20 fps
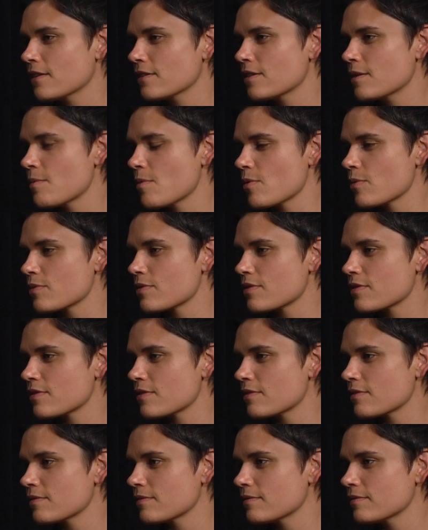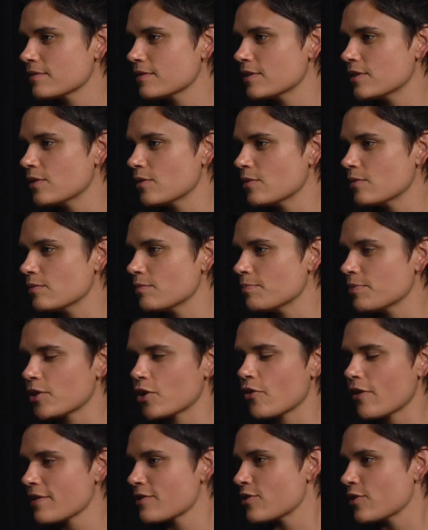the most,
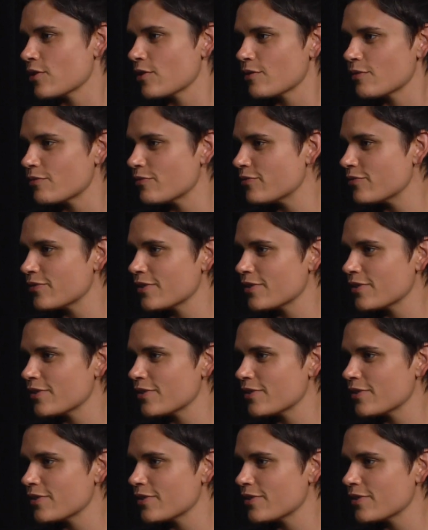progressive,